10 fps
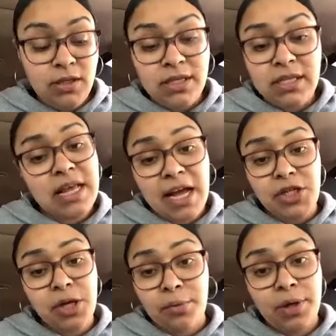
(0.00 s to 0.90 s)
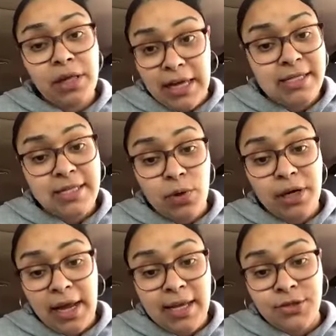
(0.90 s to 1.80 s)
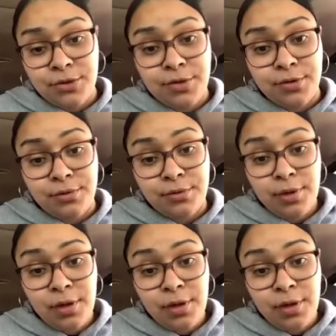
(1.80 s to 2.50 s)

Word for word: This is actually a really easy one to answer to.